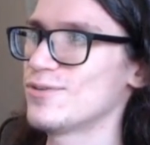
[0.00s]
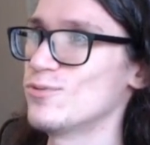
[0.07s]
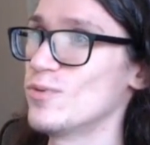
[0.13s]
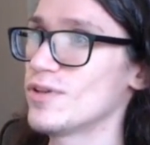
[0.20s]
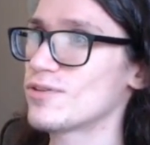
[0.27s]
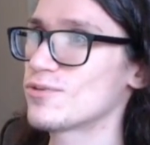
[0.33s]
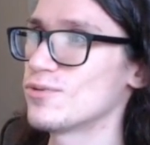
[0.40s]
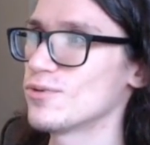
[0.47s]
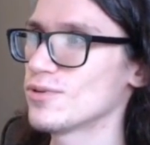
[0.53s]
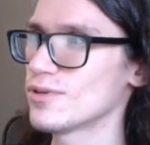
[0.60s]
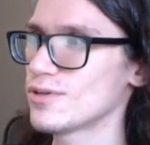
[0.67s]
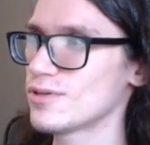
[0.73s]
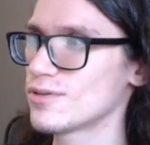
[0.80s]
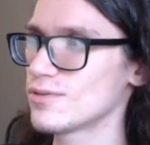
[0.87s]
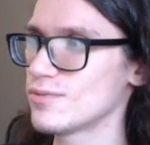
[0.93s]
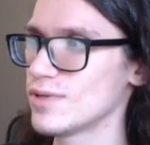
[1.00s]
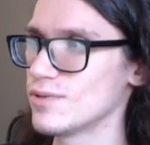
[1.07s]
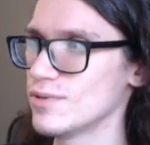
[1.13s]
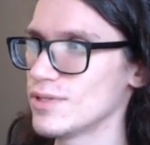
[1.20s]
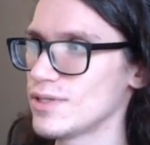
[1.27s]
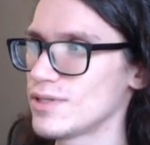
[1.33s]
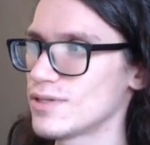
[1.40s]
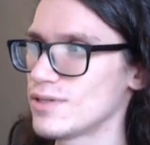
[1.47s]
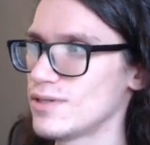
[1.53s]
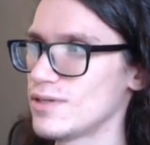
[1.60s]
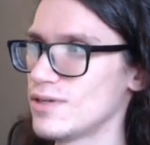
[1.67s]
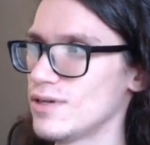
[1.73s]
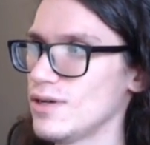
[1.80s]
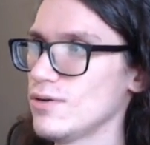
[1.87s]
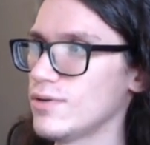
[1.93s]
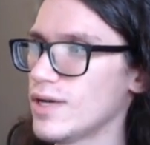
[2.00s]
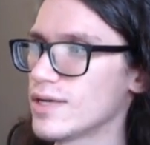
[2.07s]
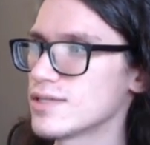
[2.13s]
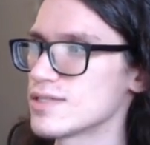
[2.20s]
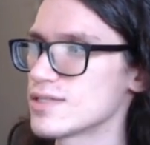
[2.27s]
with cooler? Wait, really? Oh, nice.